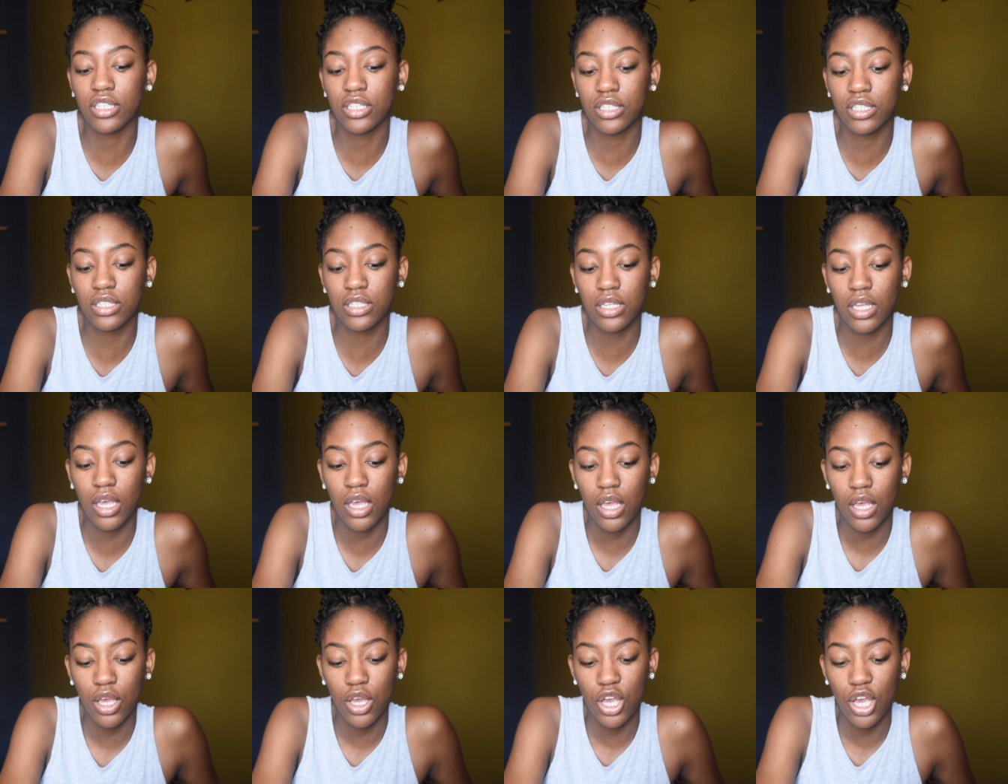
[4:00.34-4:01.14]
just
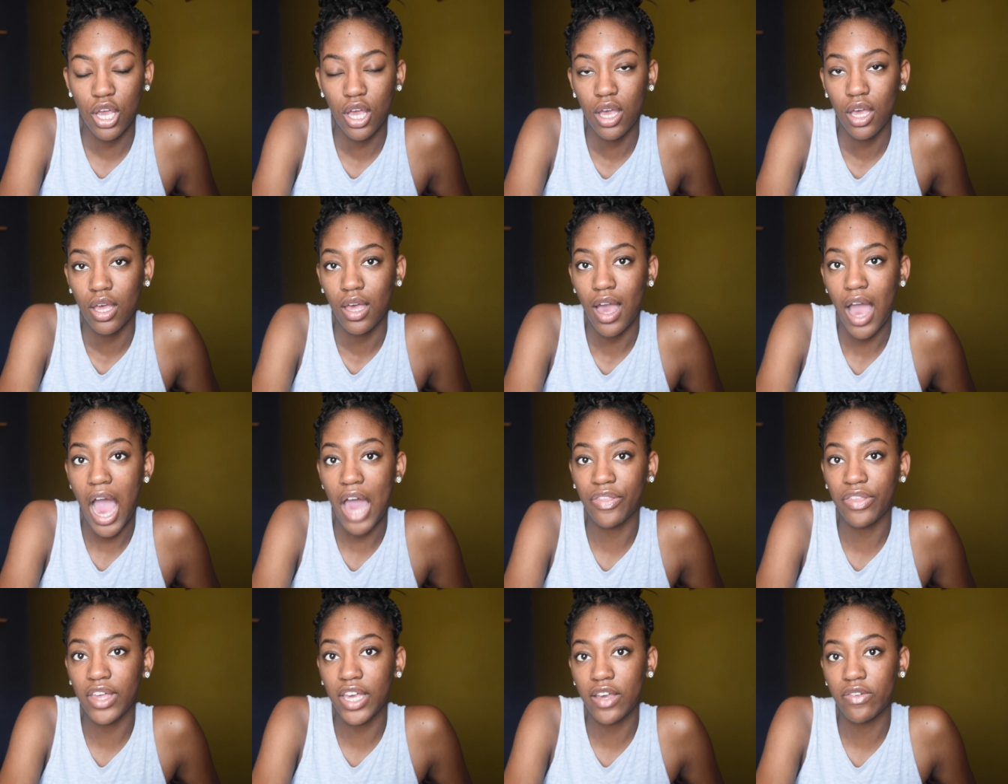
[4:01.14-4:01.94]

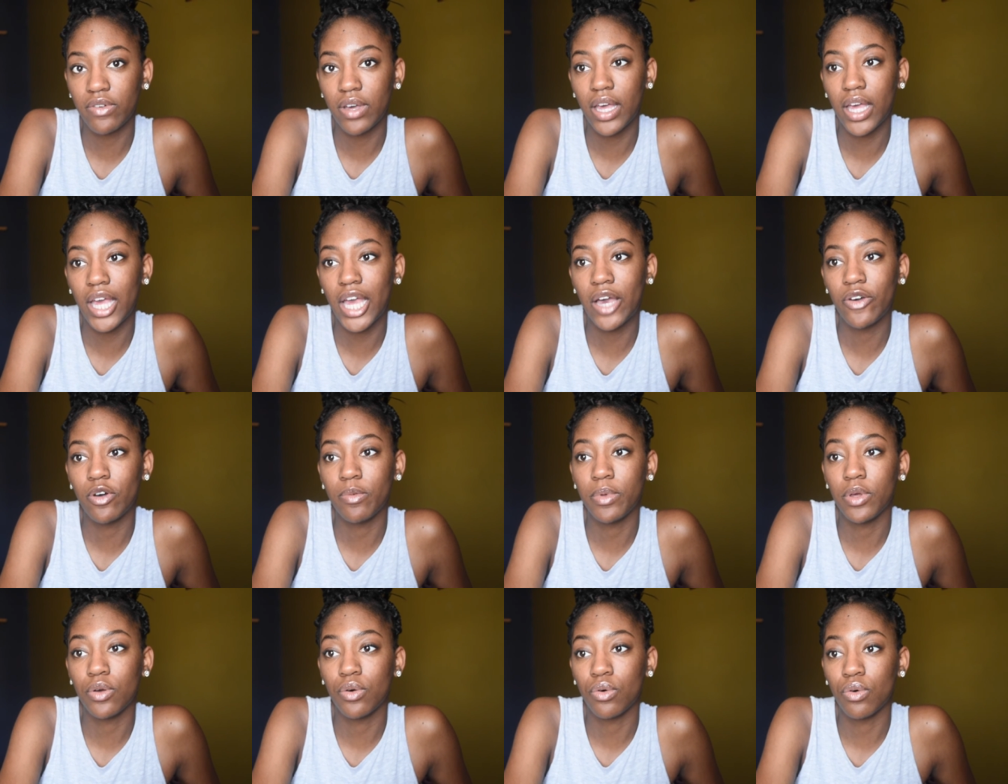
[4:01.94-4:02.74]
I think it
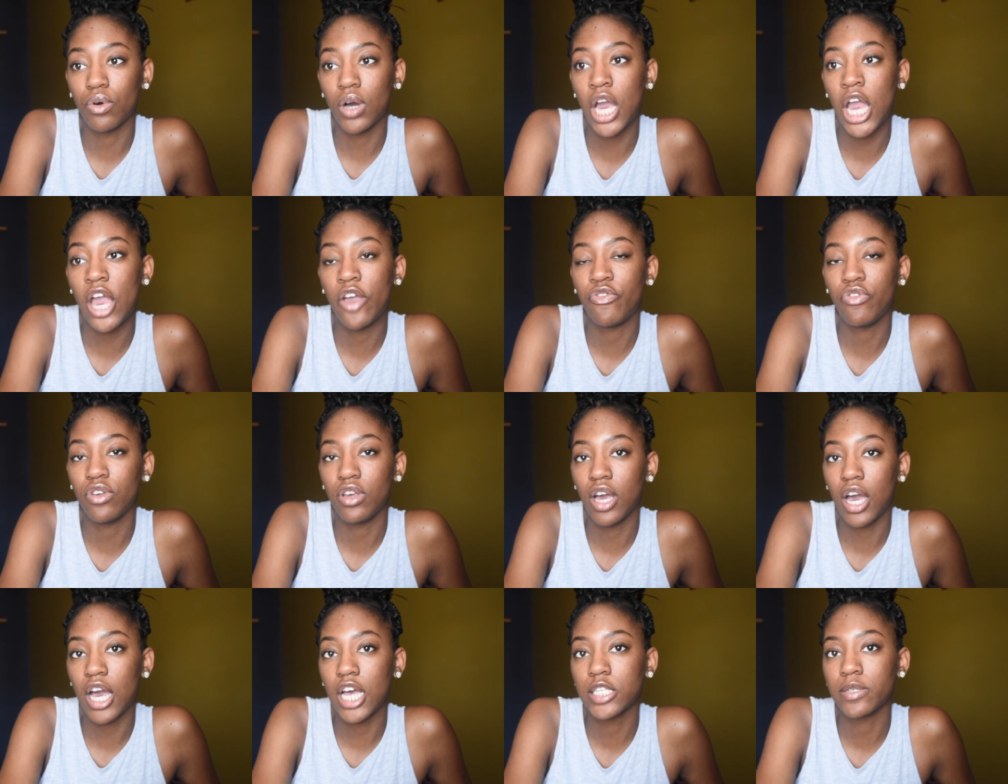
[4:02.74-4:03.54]
would be cool if you
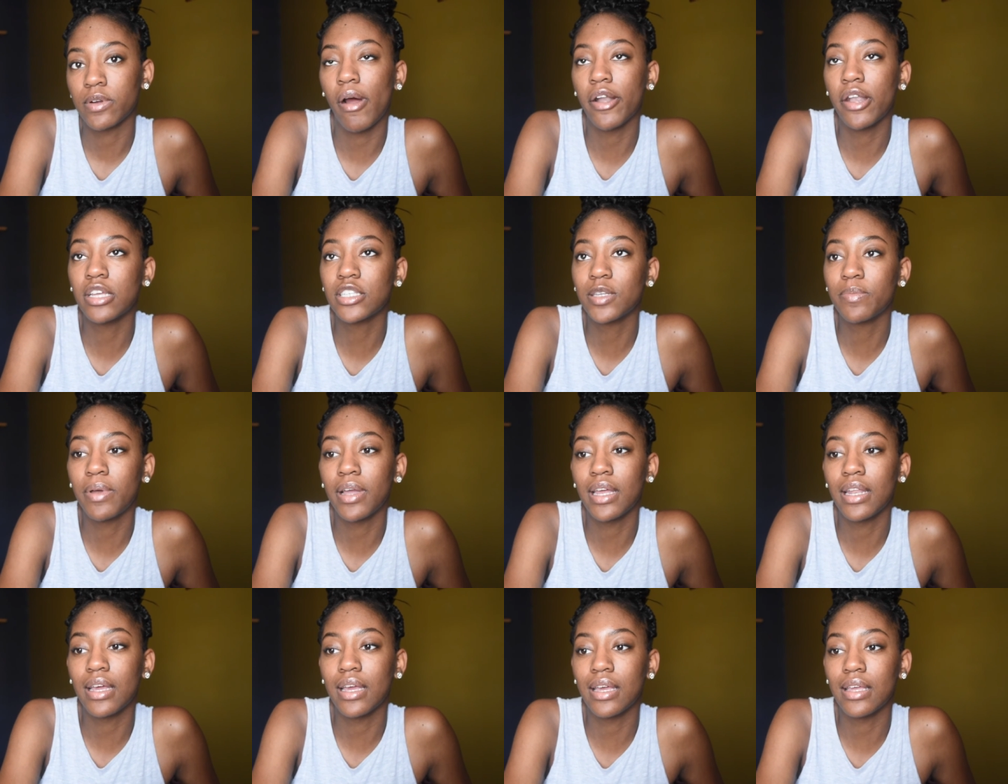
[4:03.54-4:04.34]
guys
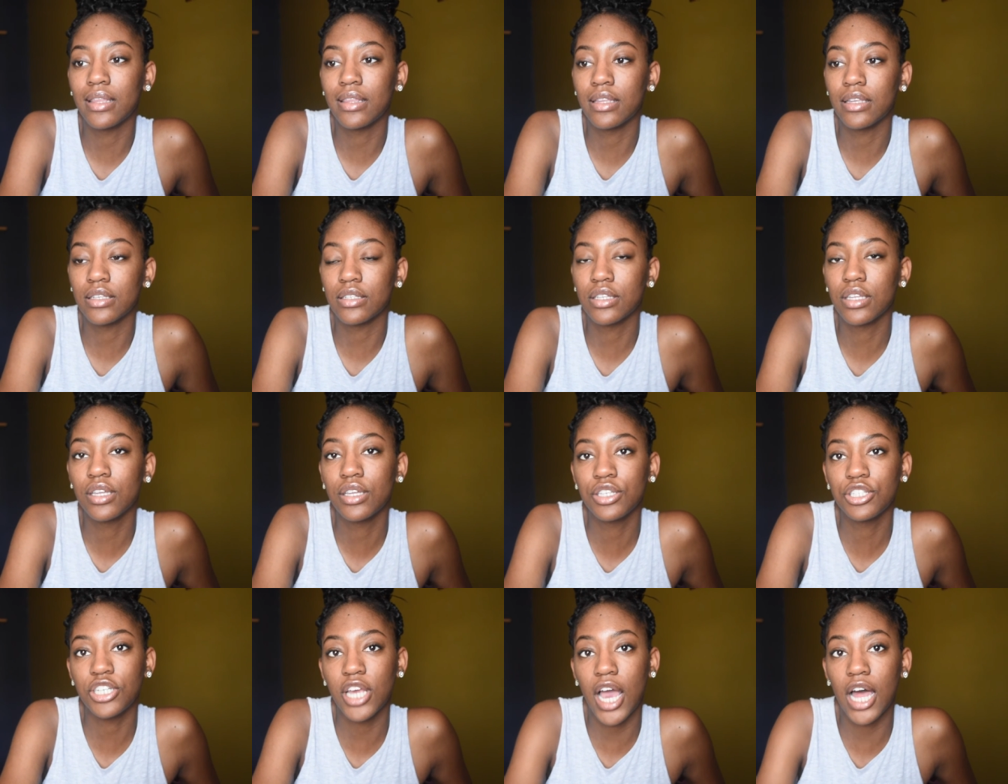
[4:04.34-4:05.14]
participated in this
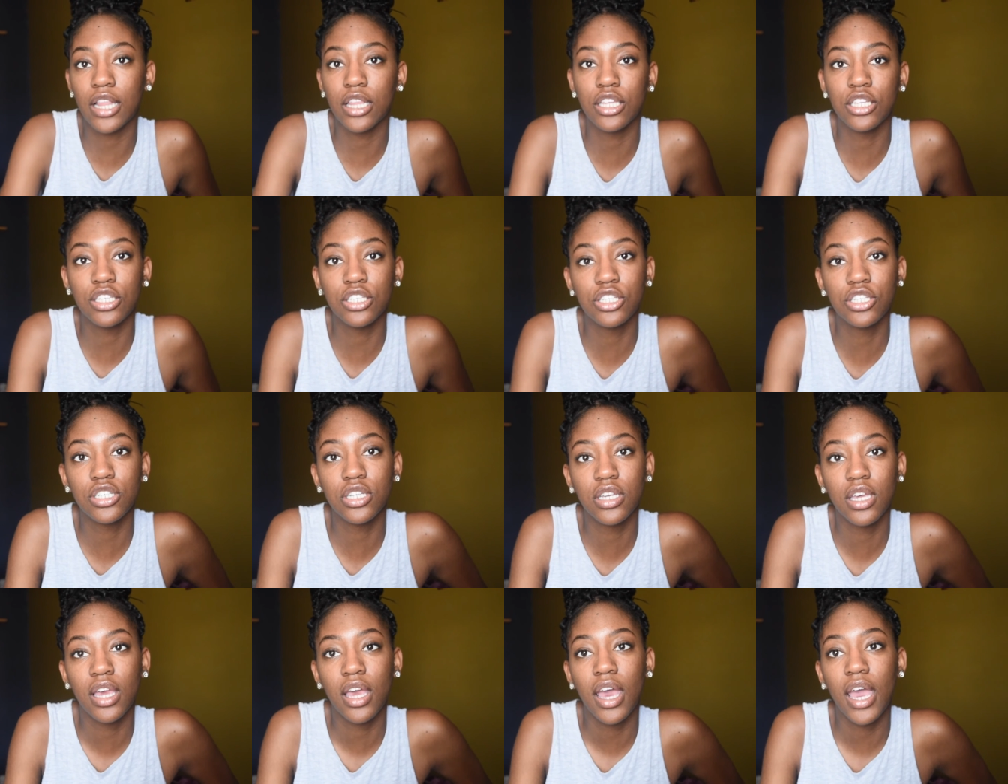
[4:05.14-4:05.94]
challenge.
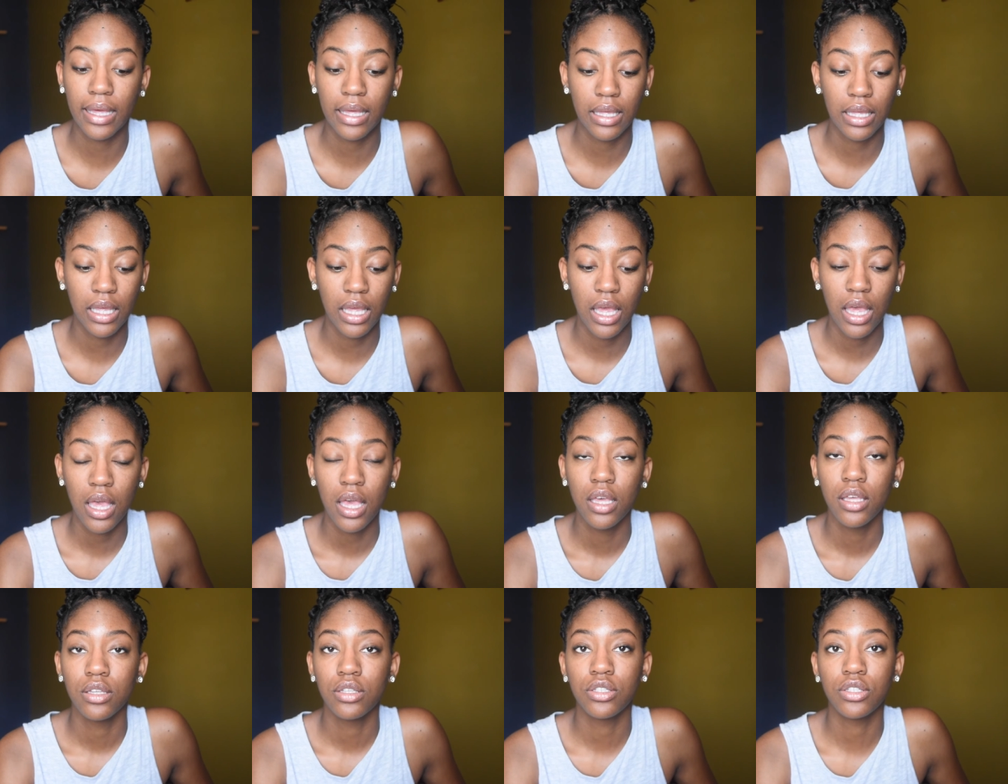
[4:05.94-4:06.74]

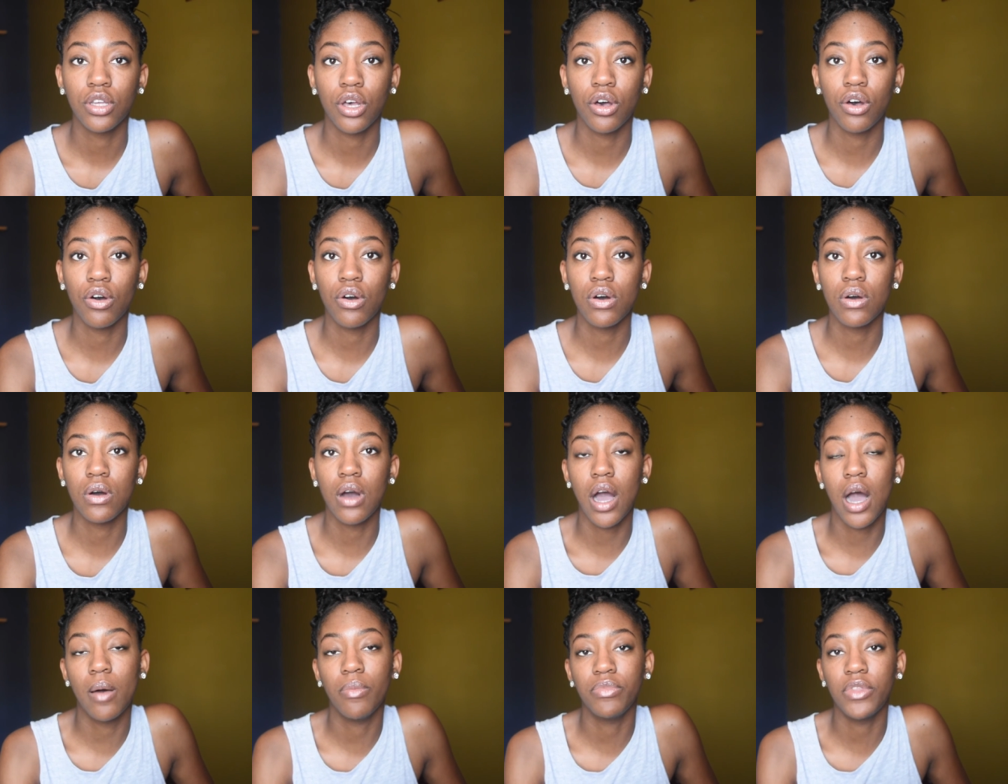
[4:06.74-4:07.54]

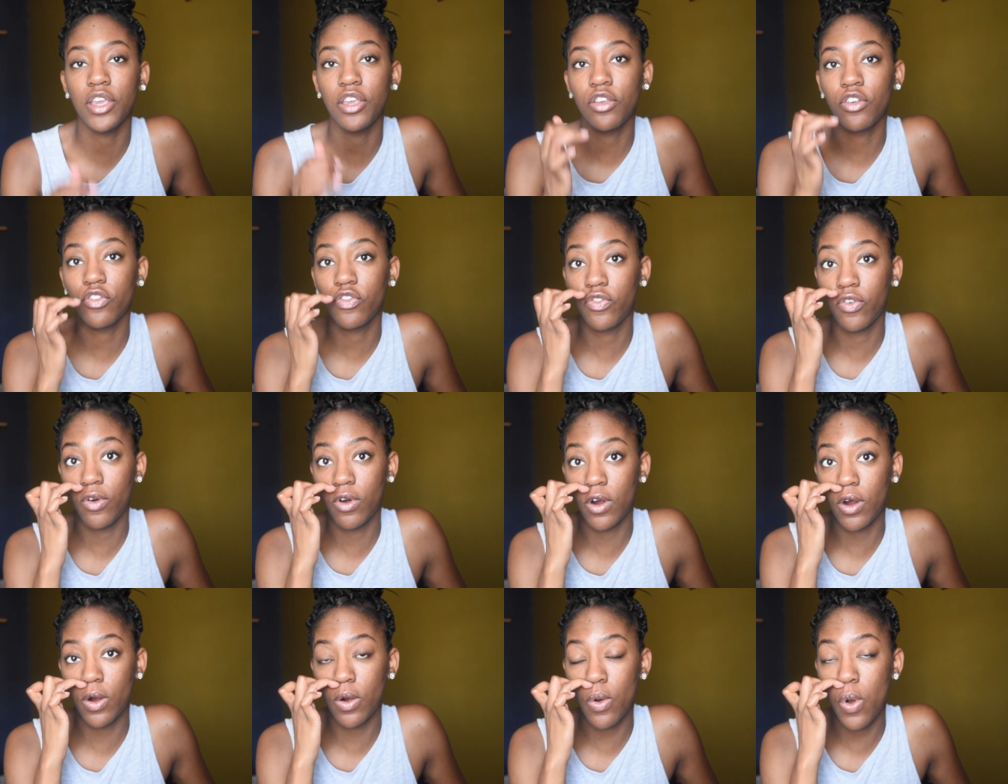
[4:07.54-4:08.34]
So um, thank you
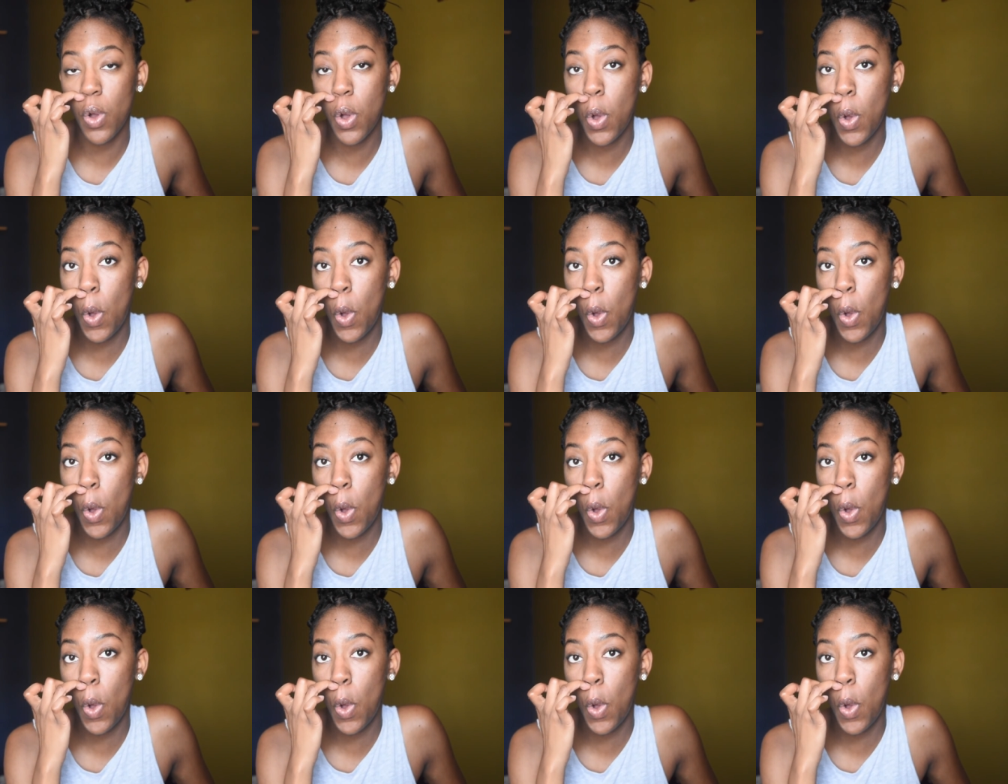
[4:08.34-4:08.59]
for